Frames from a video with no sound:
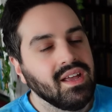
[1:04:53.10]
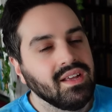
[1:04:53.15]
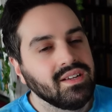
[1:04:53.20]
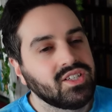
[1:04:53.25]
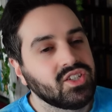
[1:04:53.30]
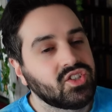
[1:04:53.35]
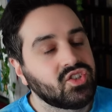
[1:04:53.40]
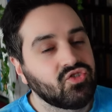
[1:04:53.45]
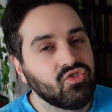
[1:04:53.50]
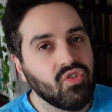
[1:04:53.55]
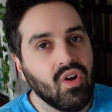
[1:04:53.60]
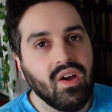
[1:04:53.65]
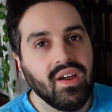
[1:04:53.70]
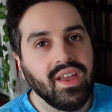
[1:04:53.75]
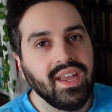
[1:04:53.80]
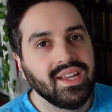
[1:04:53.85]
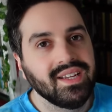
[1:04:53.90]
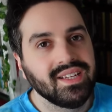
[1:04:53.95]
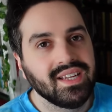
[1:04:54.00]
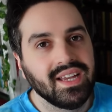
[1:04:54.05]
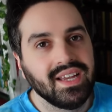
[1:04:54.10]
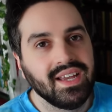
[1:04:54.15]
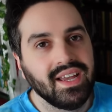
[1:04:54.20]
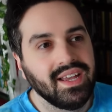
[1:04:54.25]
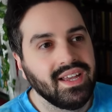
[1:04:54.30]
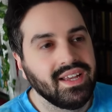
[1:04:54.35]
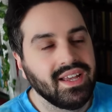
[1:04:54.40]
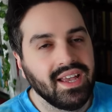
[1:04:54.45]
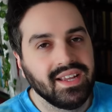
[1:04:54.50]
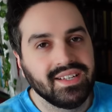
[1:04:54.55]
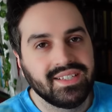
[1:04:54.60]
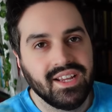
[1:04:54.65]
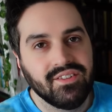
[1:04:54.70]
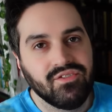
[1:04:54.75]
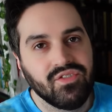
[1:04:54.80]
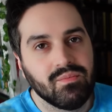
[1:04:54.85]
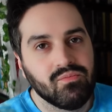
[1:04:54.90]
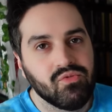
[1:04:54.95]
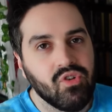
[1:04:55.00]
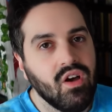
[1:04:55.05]
destroy a, a,
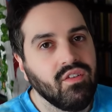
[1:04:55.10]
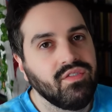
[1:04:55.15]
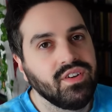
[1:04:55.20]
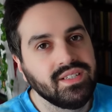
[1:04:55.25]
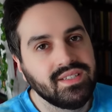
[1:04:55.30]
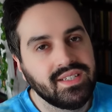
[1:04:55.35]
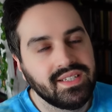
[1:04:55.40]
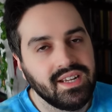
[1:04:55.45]
different province,